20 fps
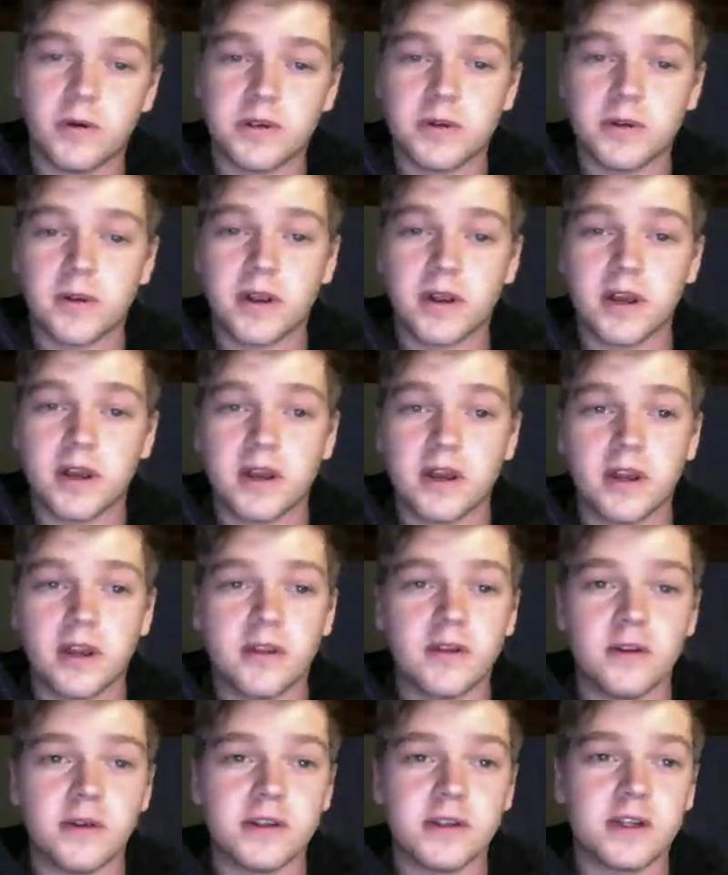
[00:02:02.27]
you want to
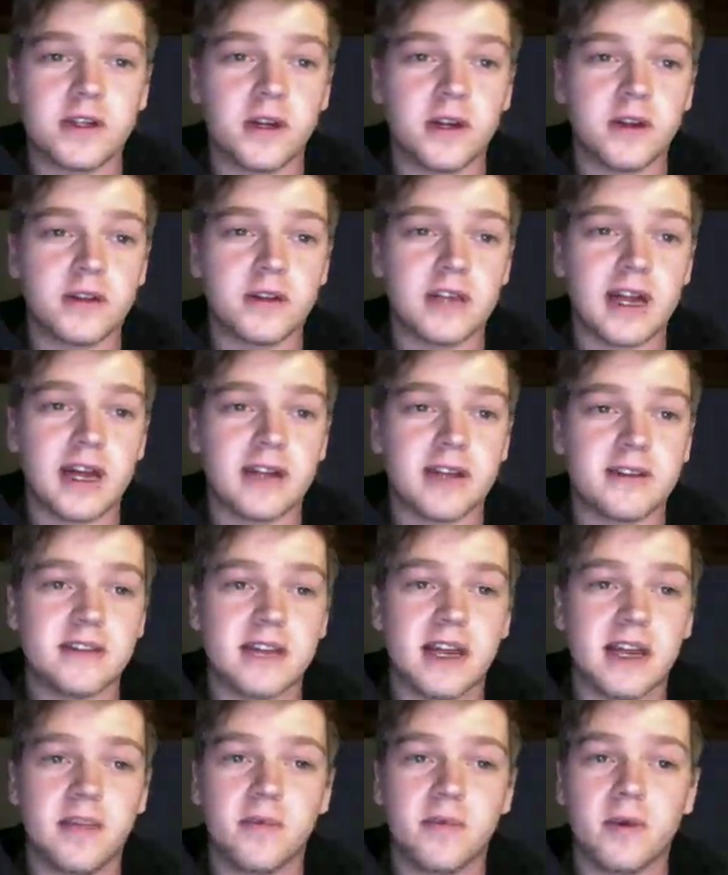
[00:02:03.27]
do is go to
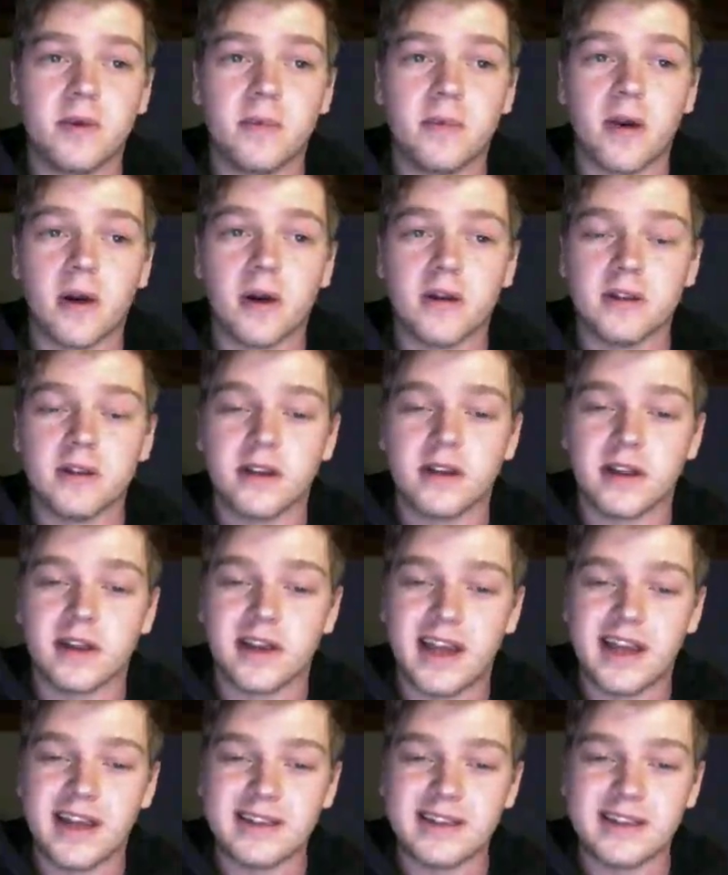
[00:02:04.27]
tattiebogle dot
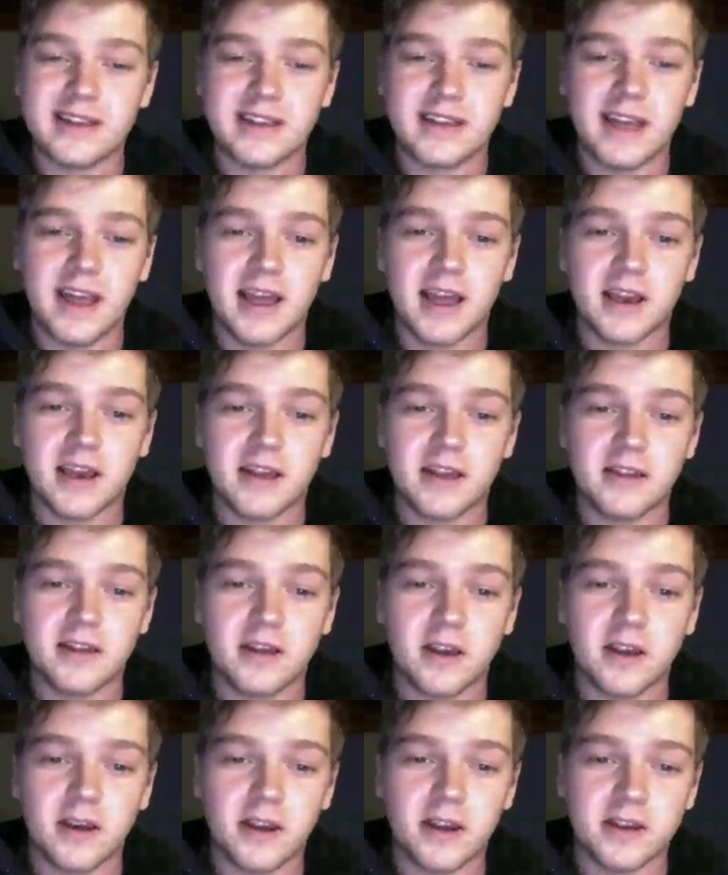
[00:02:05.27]
net and
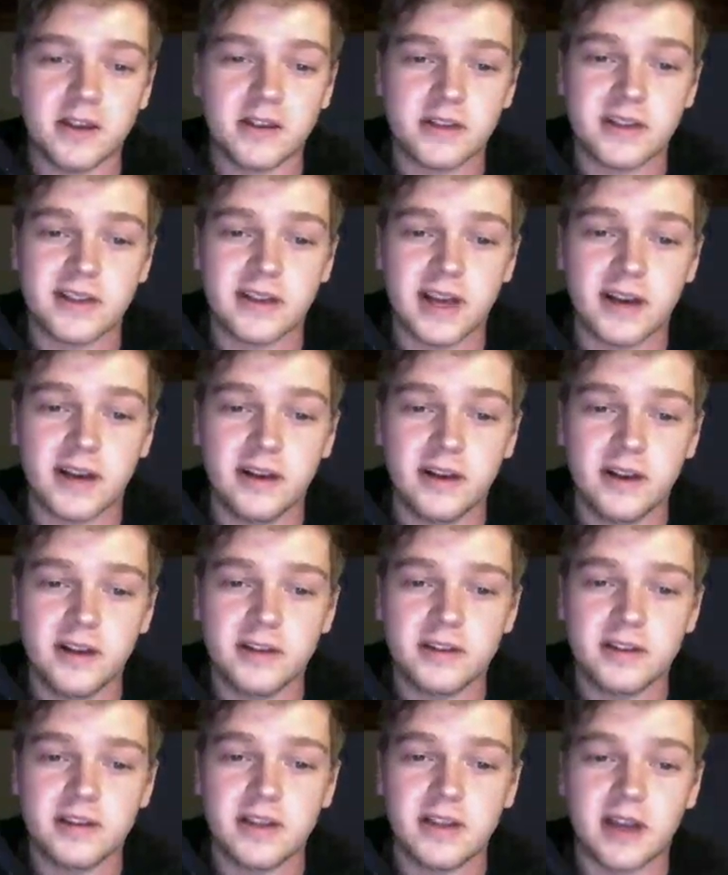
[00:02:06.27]
go here to
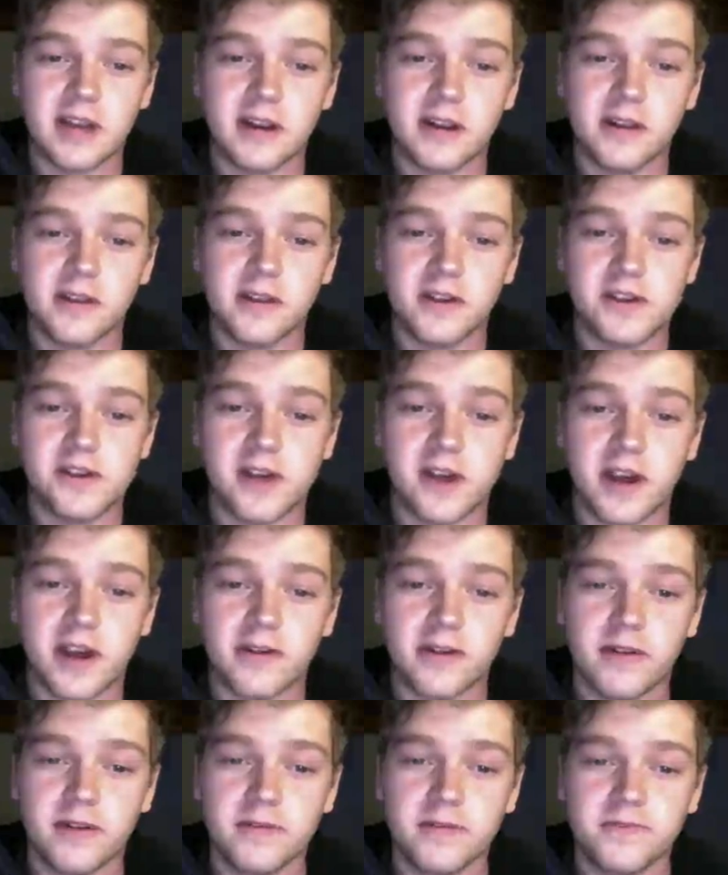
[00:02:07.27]
downloads, download the
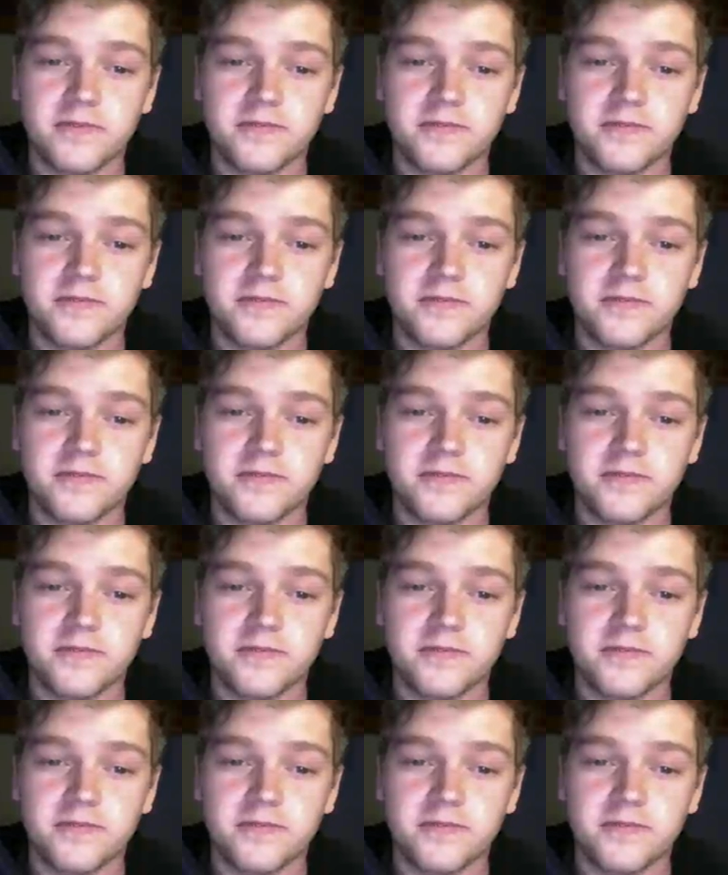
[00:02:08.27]
driver.